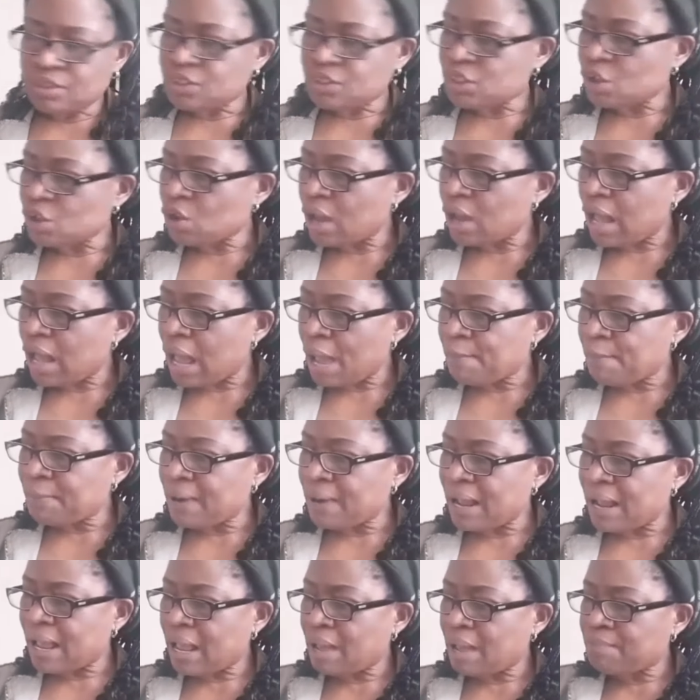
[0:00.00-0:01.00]
So
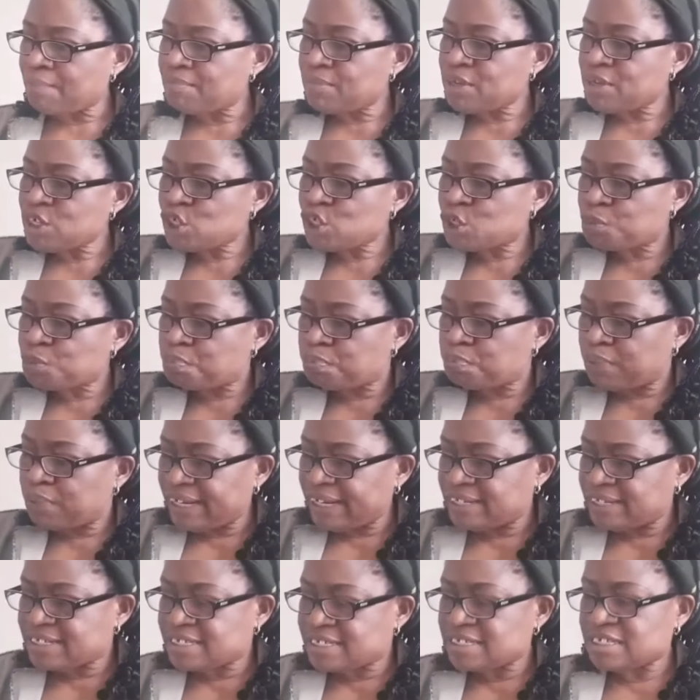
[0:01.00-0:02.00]
Abraham
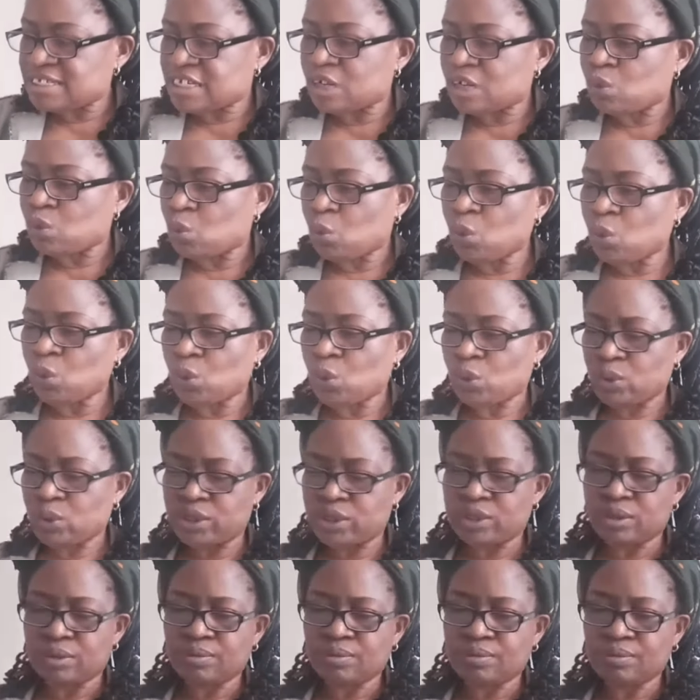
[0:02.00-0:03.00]
split the
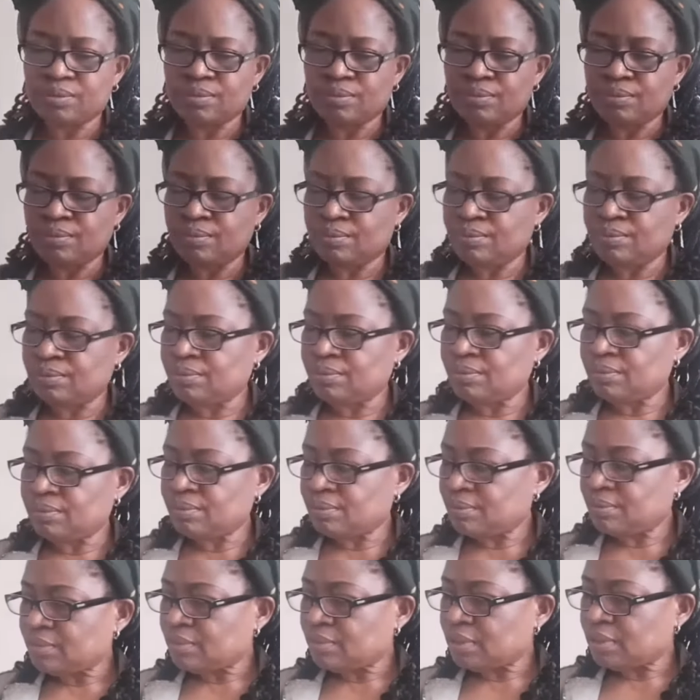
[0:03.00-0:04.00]
wood.
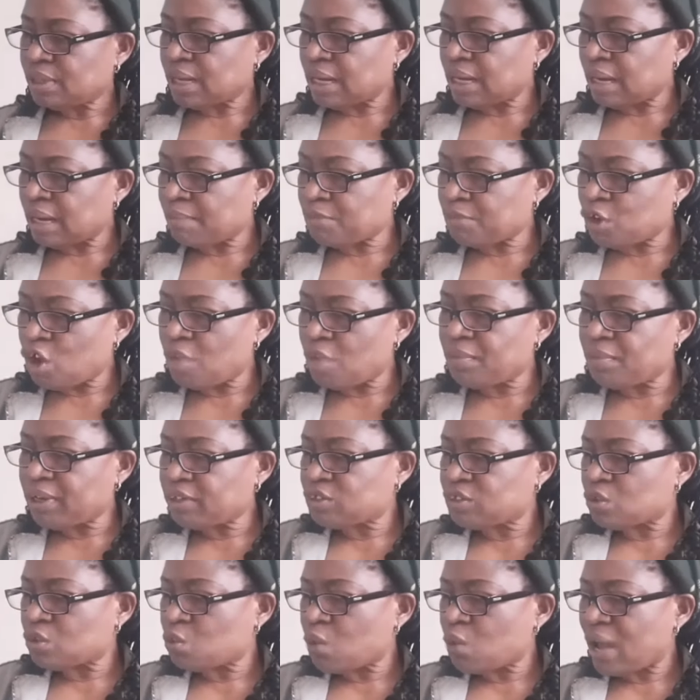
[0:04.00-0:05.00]
And I'm
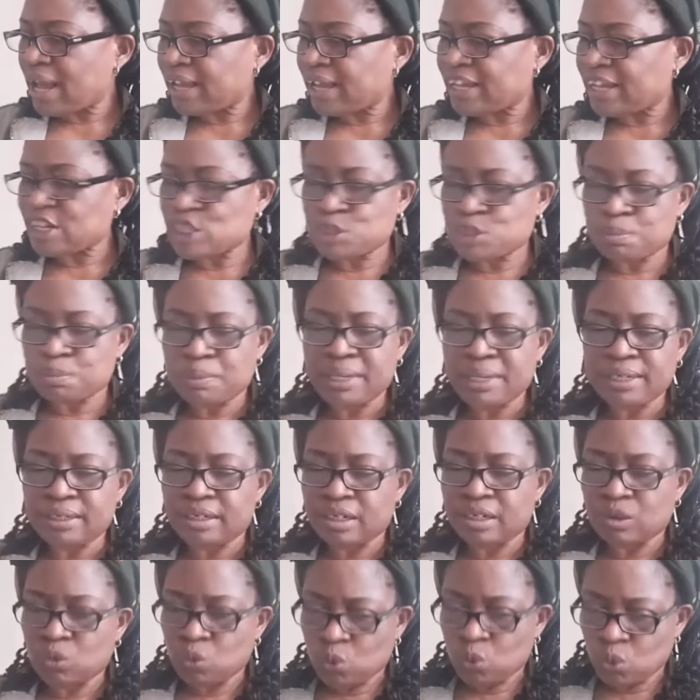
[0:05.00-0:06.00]
coming to why he
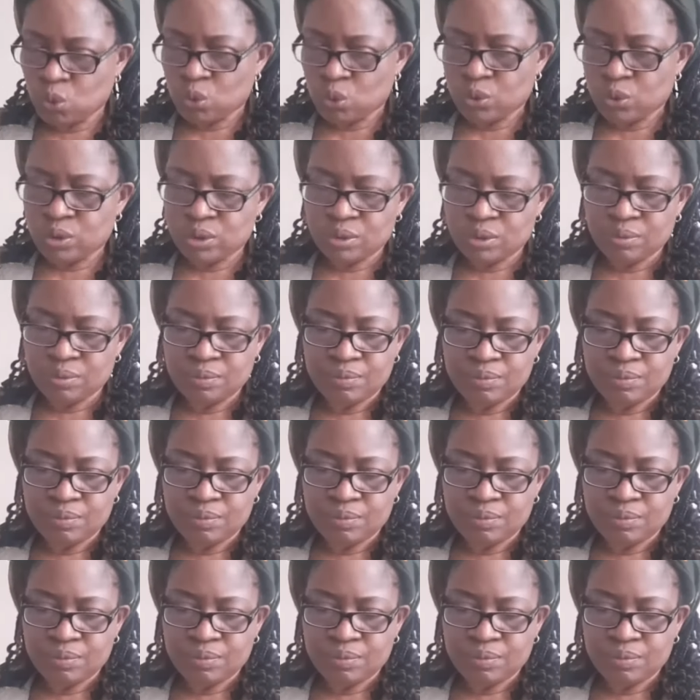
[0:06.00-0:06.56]
split the wood.